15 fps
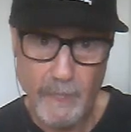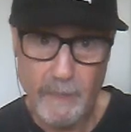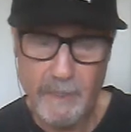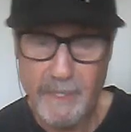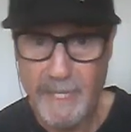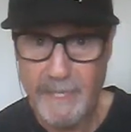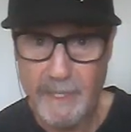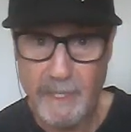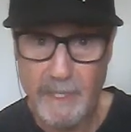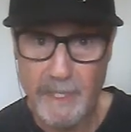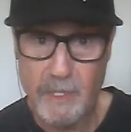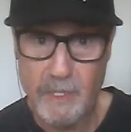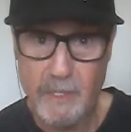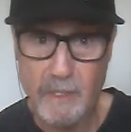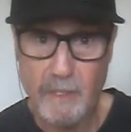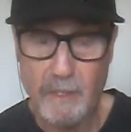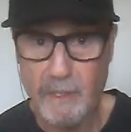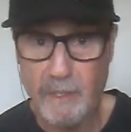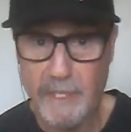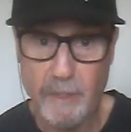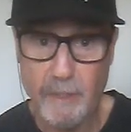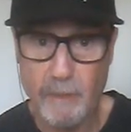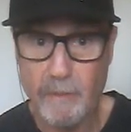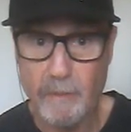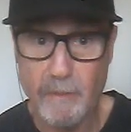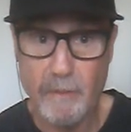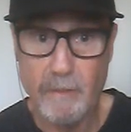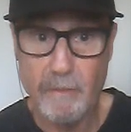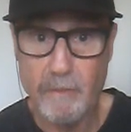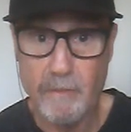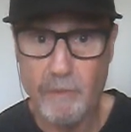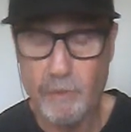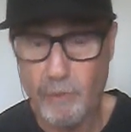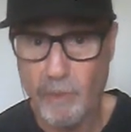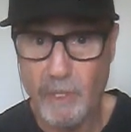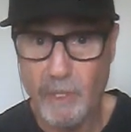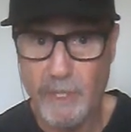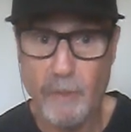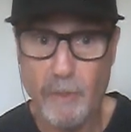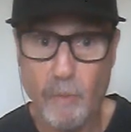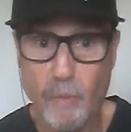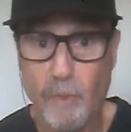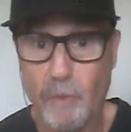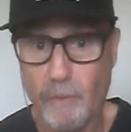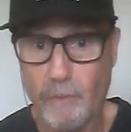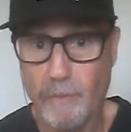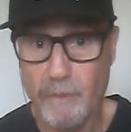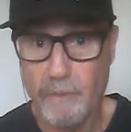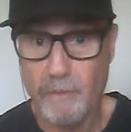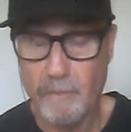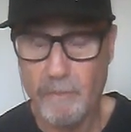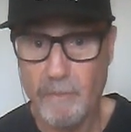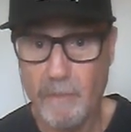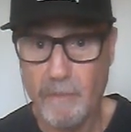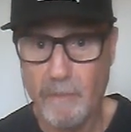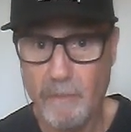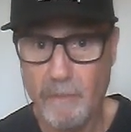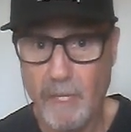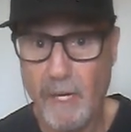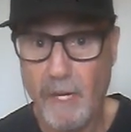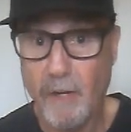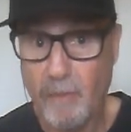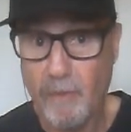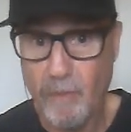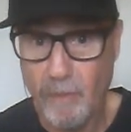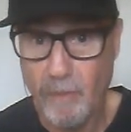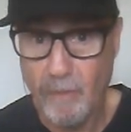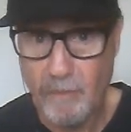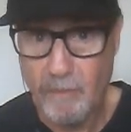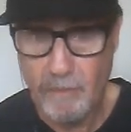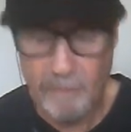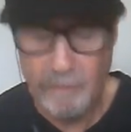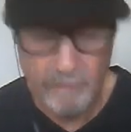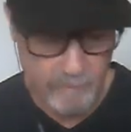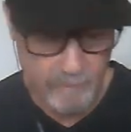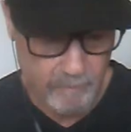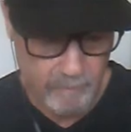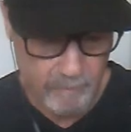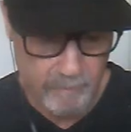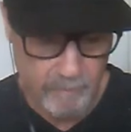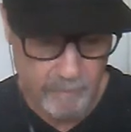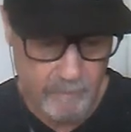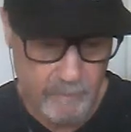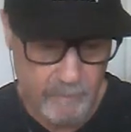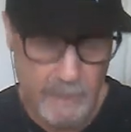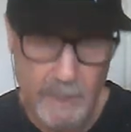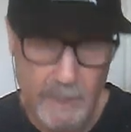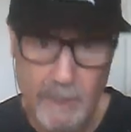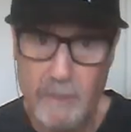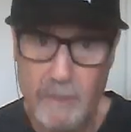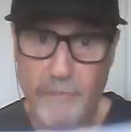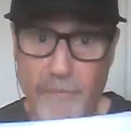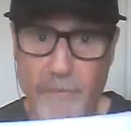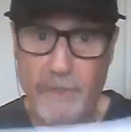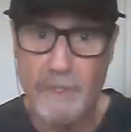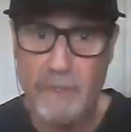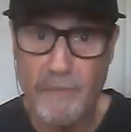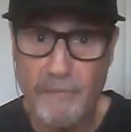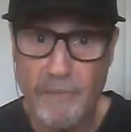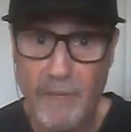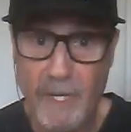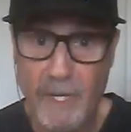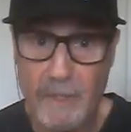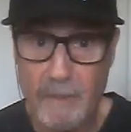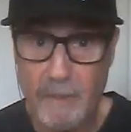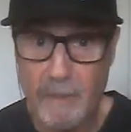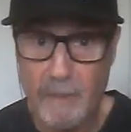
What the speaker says: deadliest legal drug in the world, alcohol. It's a fact.